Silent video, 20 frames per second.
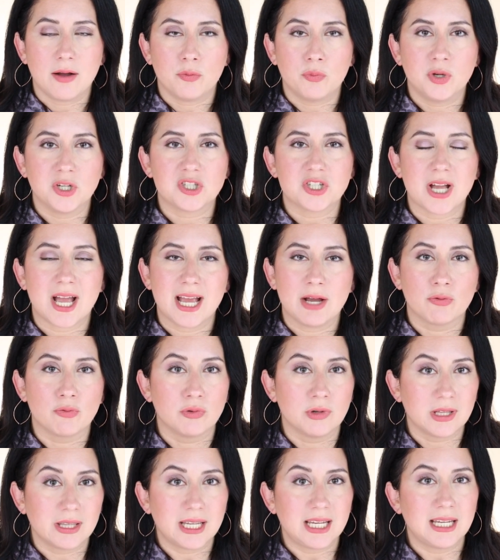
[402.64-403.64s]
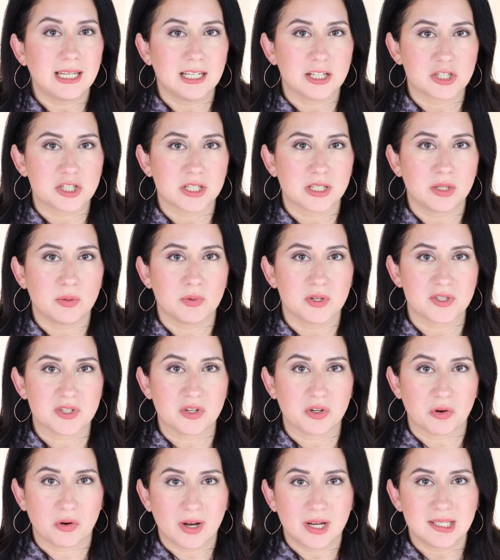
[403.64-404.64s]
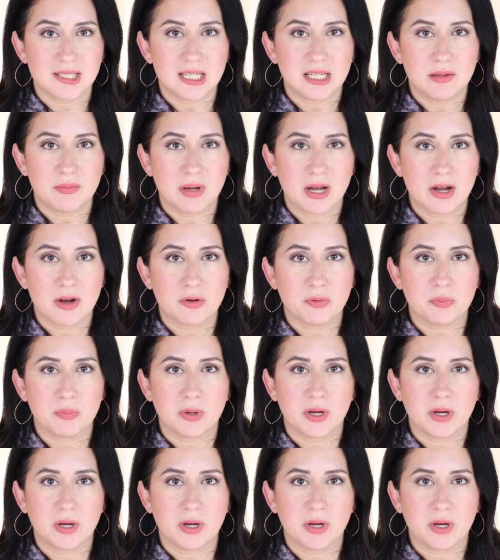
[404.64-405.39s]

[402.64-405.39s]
which I really initially wasn't crazy about,